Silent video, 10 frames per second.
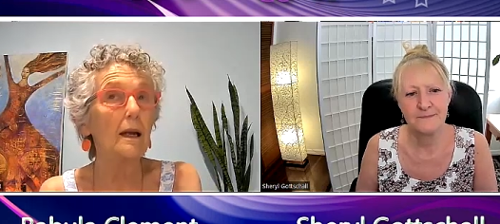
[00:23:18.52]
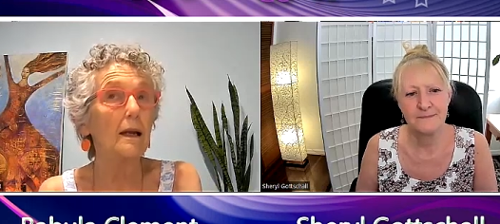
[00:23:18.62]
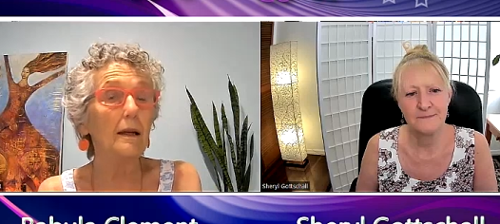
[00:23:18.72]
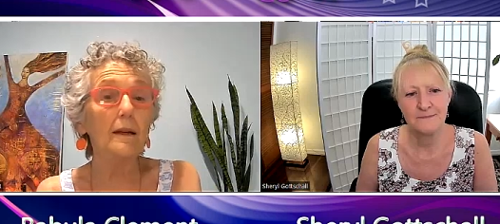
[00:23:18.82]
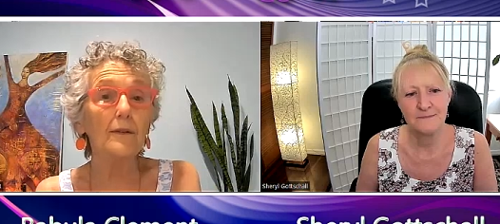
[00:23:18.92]

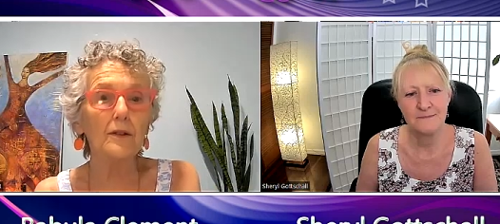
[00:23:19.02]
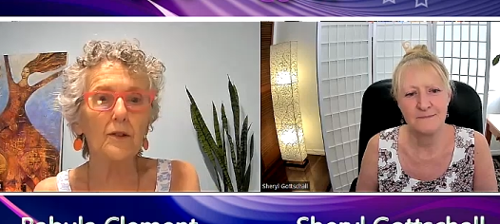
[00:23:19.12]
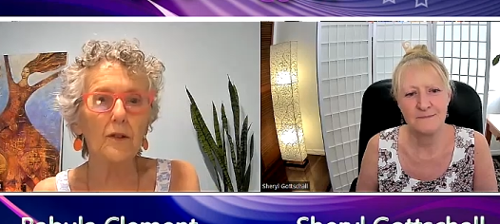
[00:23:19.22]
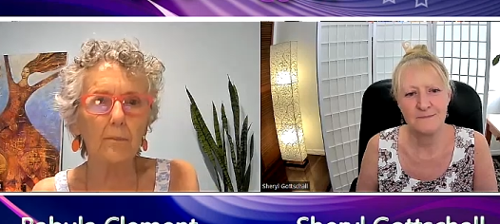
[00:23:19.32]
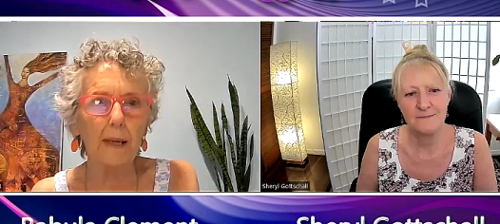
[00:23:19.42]

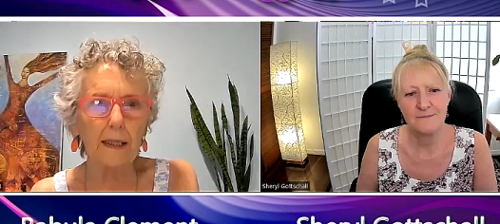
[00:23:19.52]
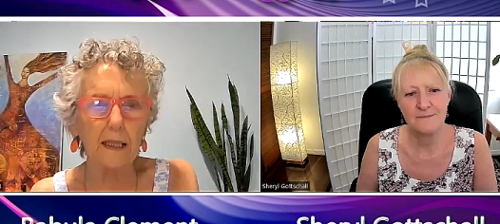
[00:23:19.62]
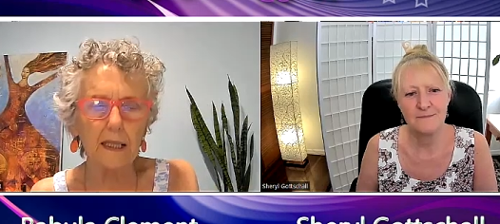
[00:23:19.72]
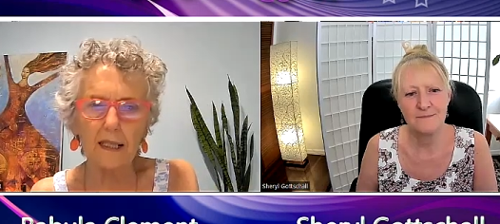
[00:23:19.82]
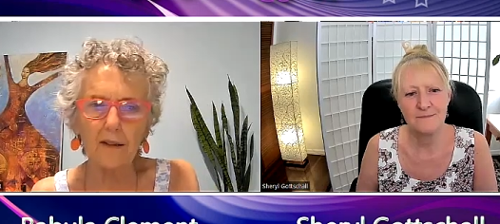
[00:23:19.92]
Speaker 1: even
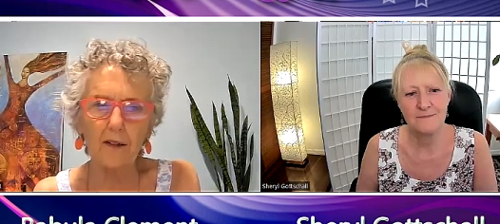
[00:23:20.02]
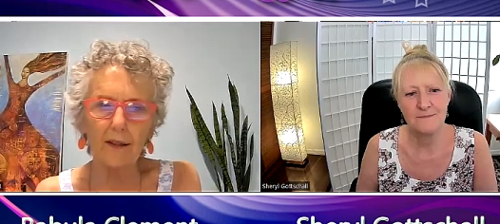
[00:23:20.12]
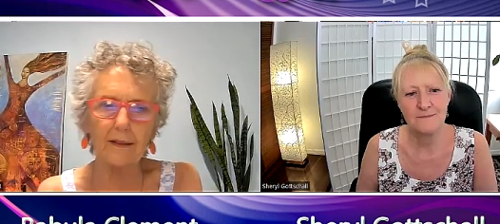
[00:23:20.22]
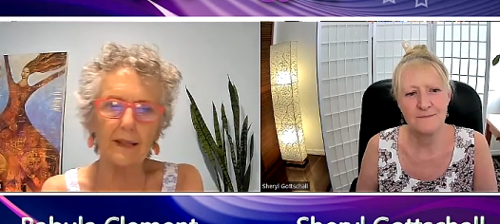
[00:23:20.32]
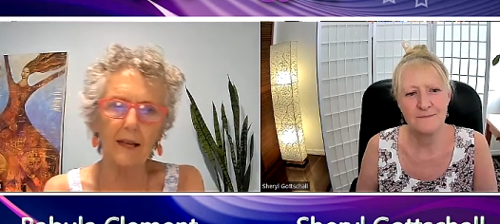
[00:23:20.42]
dramatic, dare
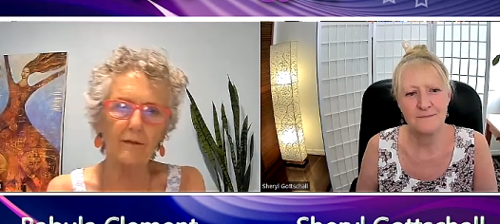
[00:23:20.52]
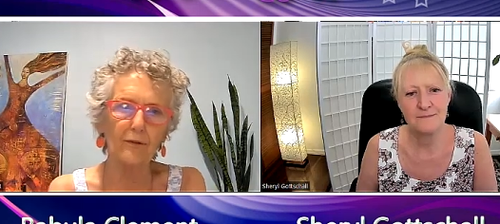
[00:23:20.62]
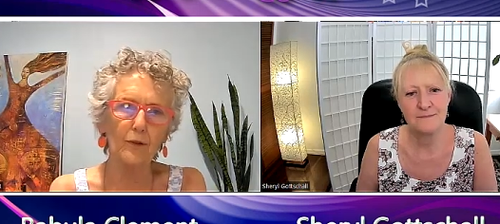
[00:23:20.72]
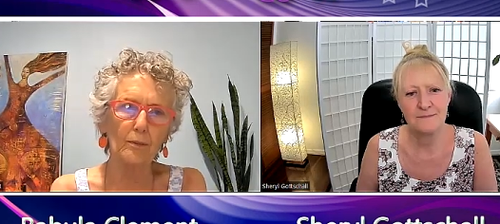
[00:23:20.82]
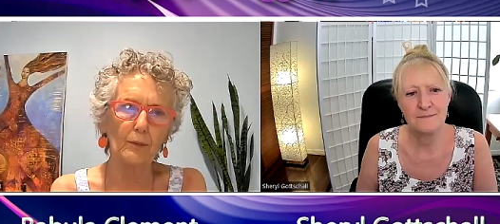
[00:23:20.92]
I say,
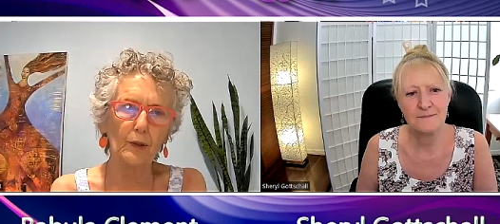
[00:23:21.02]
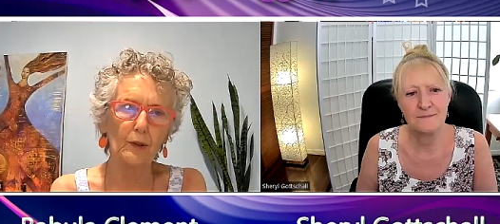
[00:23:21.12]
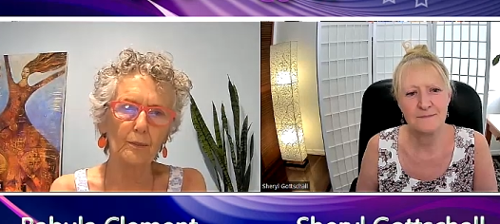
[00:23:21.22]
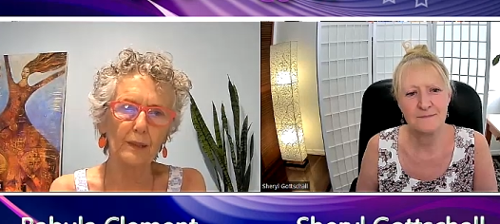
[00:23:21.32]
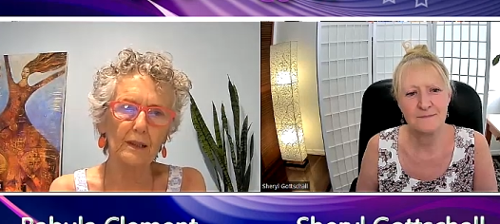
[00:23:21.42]
full
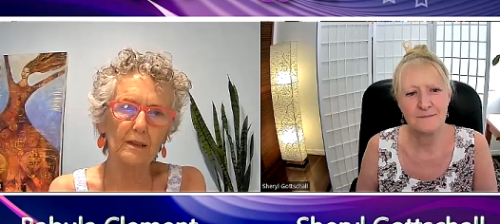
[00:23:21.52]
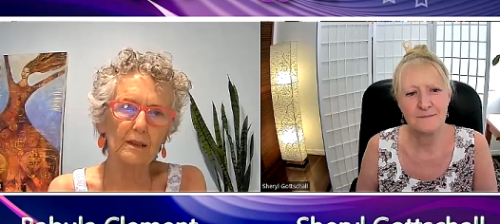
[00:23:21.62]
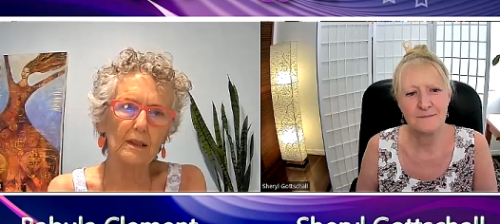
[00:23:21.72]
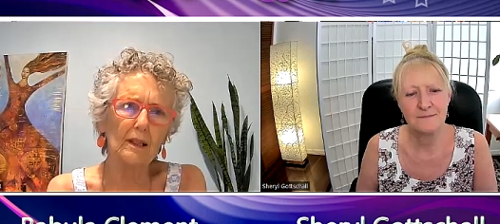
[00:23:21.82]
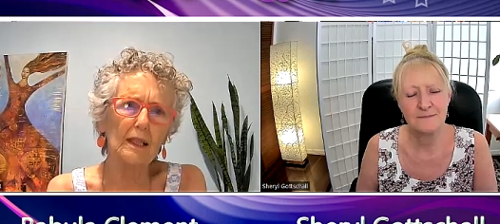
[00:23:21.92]
moon.
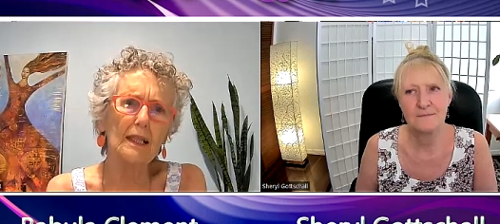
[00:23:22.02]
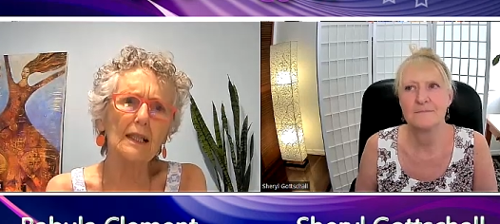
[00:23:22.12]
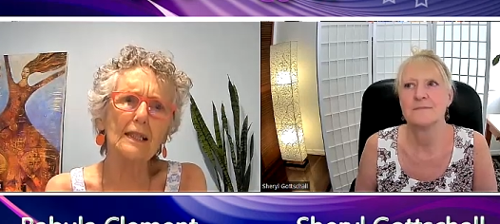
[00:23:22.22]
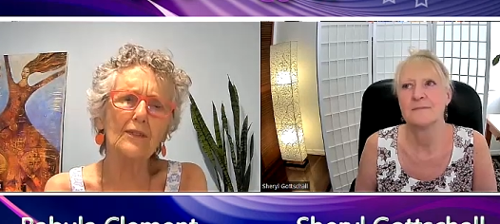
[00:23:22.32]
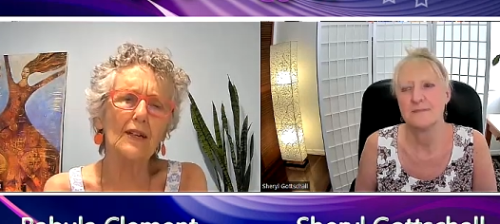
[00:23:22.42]
Because, you know,
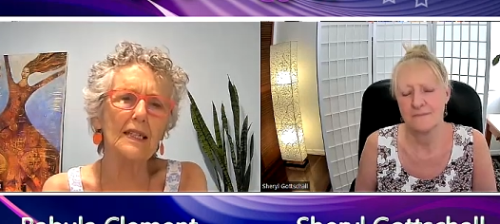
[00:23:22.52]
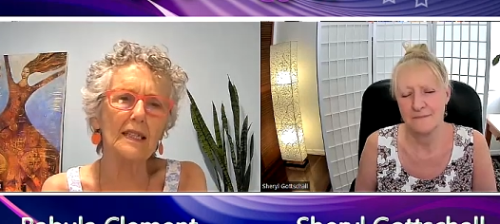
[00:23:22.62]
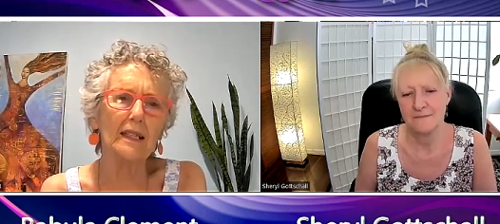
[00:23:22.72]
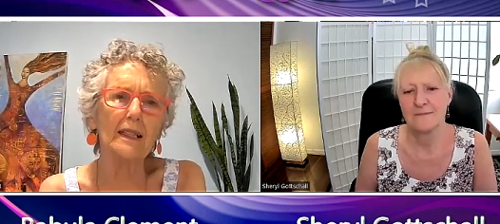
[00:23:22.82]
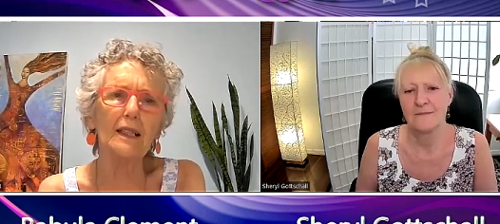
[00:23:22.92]
Leo, let's
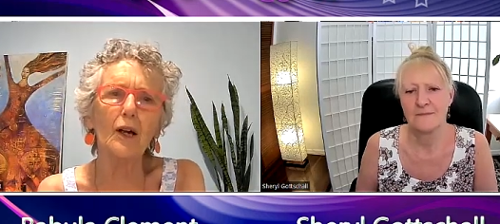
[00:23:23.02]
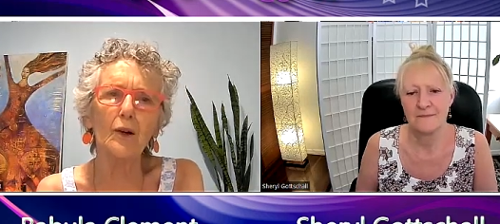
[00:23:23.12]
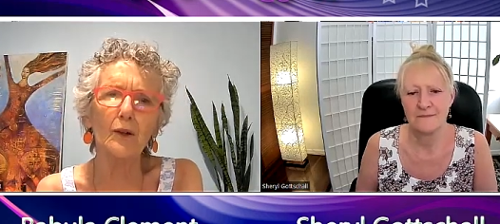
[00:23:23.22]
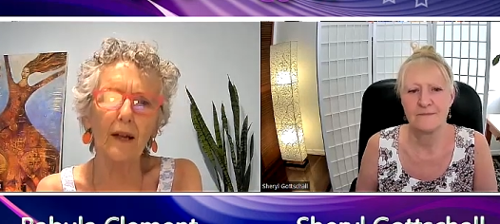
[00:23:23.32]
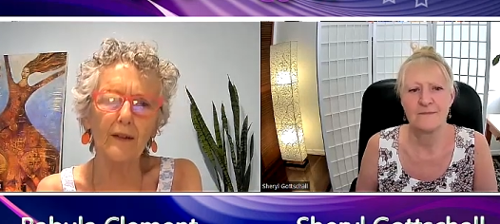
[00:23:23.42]
face it,
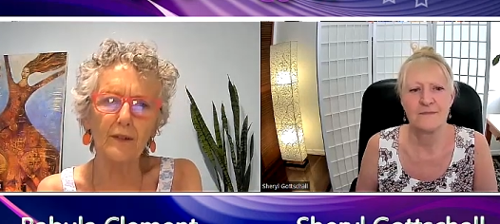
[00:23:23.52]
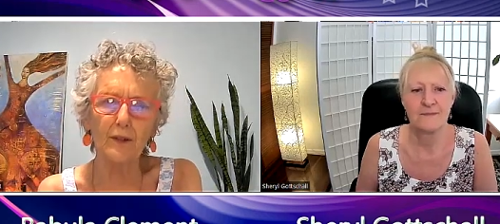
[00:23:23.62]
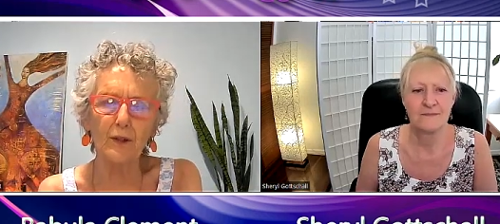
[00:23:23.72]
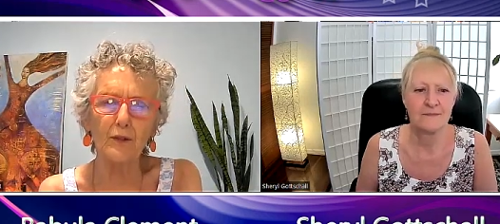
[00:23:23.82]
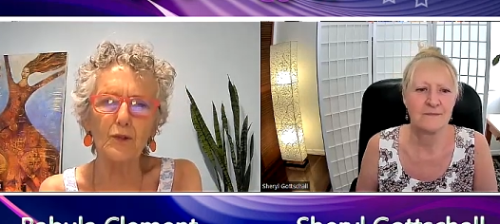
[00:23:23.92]
Leo has a
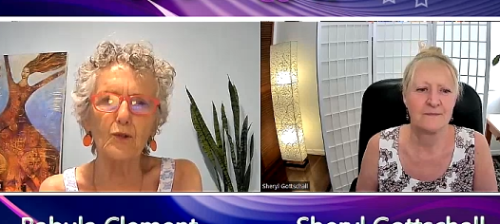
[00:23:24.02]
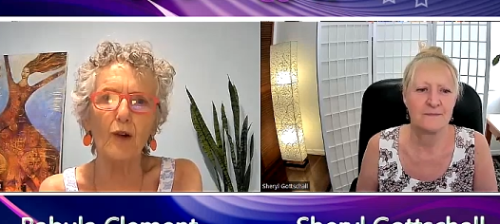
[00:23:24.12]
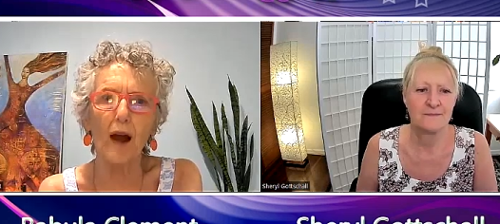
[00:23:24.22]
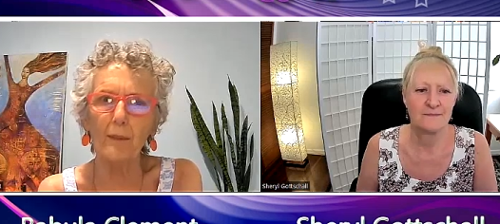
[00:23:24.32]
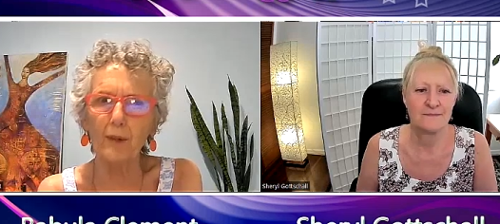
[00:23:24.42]
certain
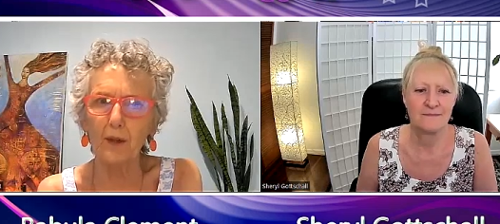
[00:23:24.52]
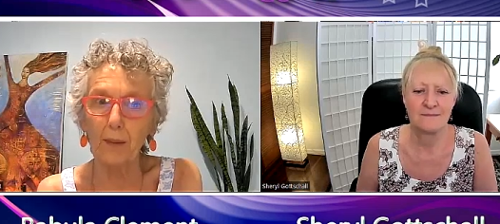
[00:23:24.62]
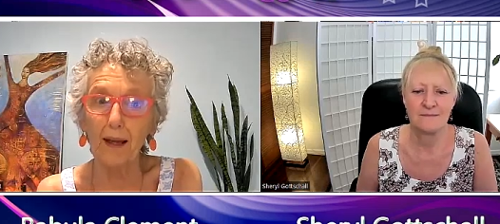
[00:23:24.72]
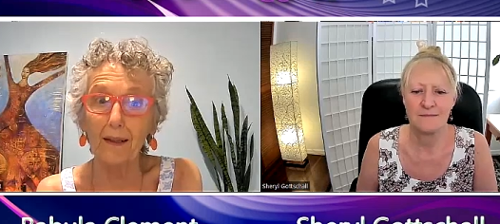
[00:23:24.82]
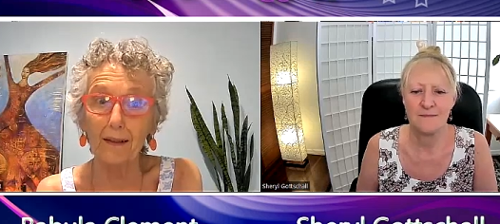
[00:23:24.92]
drama
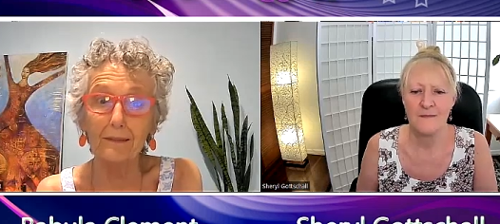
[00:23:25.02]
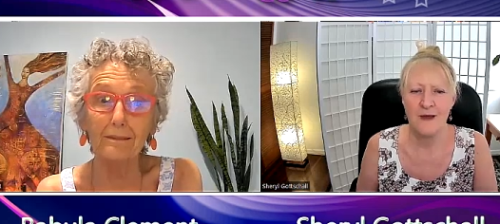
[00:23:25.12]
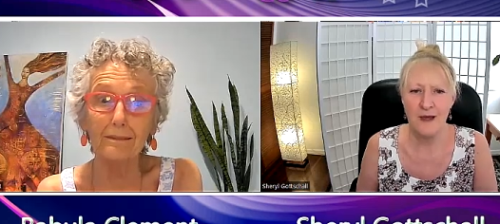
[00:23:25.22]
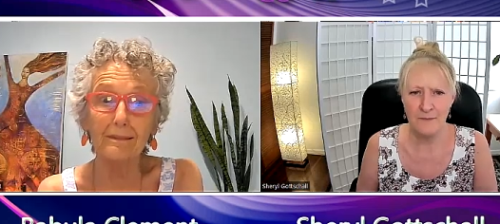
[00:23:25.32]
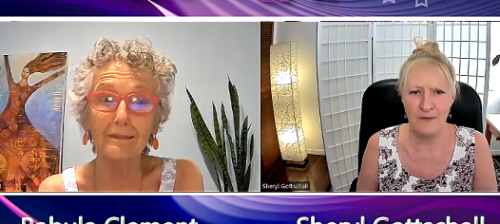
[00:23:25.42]
about it.
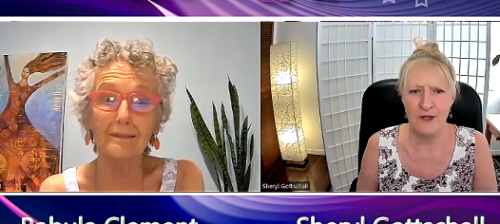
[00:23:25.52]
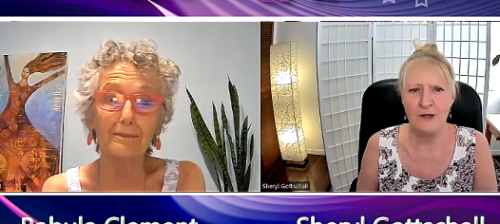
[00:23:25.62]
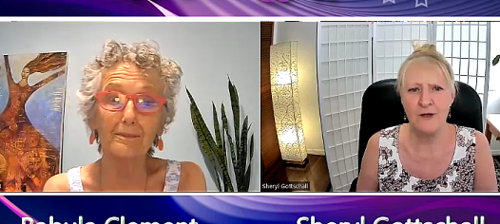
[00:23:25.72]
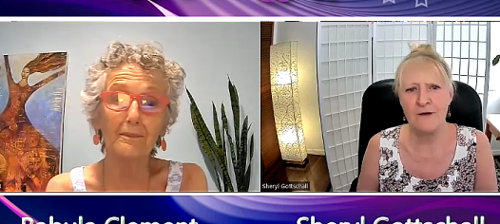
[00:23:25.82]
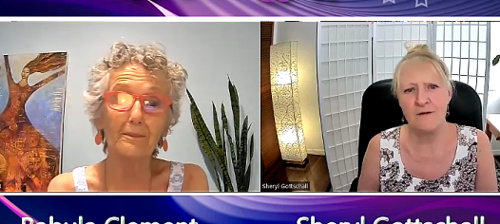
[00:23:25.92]

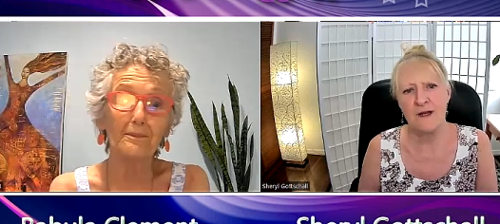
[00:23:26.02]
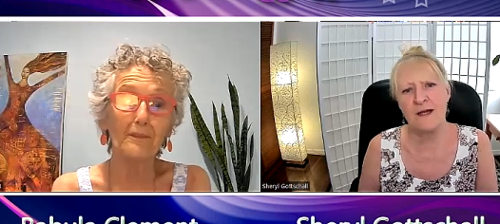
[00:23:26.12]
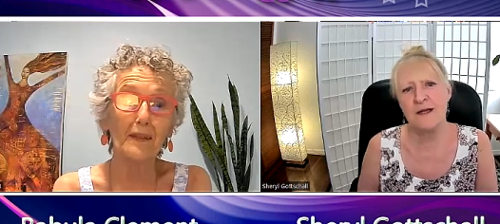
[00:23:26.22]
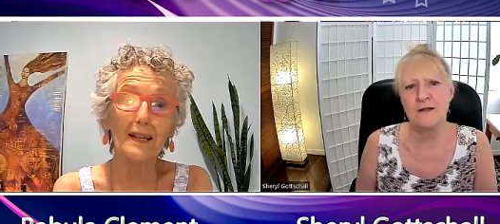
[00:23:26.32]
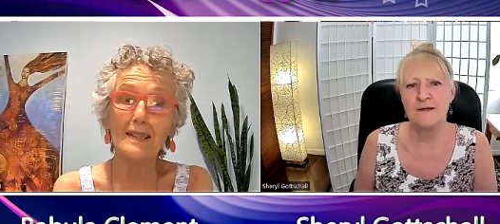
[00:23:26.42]

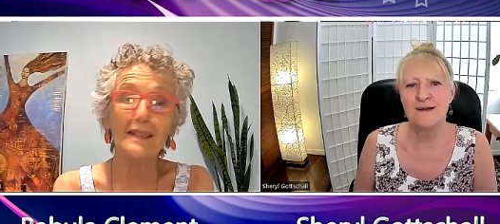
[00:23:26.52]
Absolutely.